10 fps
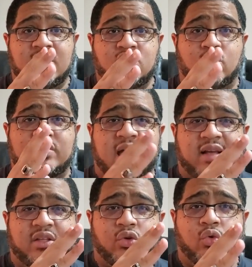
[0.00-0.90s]
so
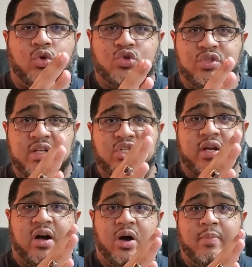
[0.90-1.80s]
tactical or
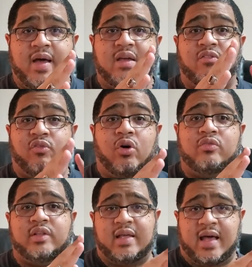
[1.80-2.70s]
strategic combat
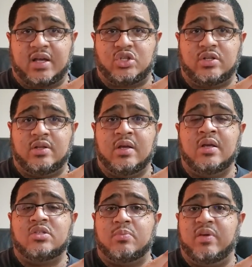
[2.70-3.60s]
involved in the action
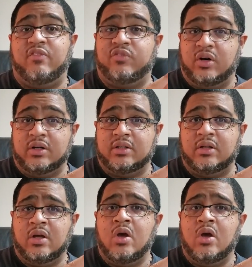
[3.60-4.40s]
to be fun